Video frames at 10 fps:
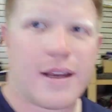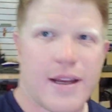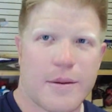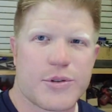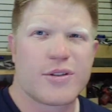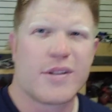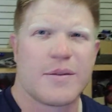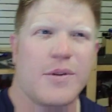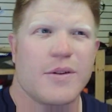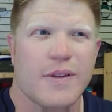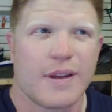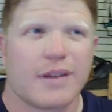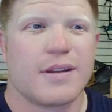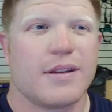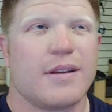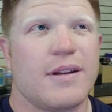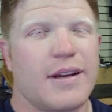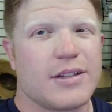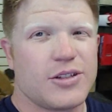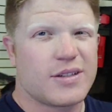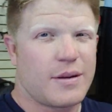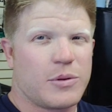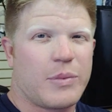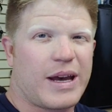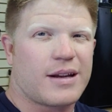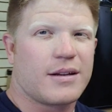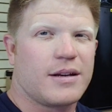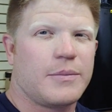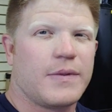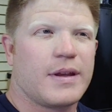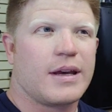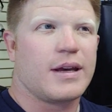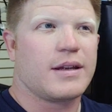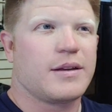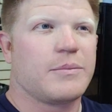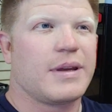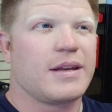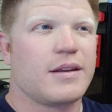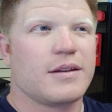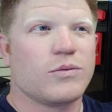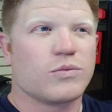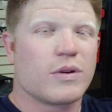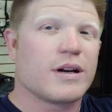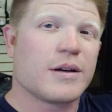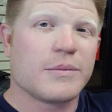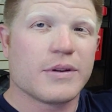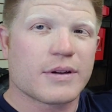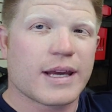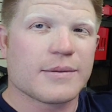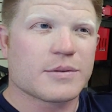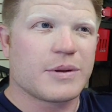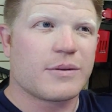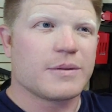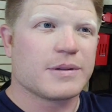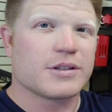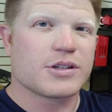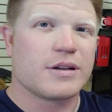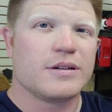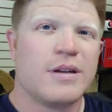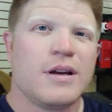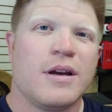And I'm sure some of you are thinking, as you saw me backing up, that it may rub, the cables may rub on the shell.